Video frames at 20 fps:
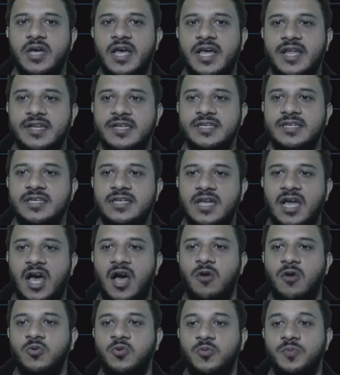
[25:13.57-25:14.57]
and learn
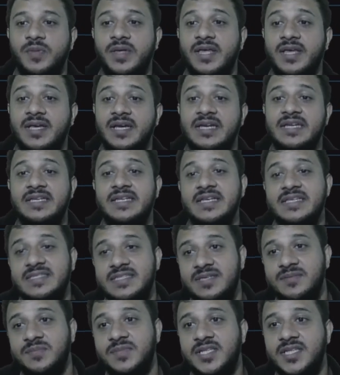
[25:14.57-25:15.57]
how to make a
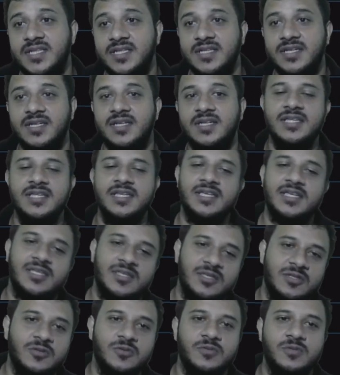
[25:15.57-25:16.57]
decimal
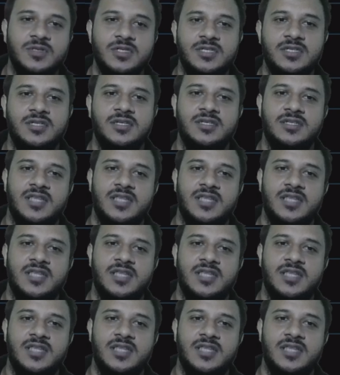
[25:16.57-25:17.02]
into a,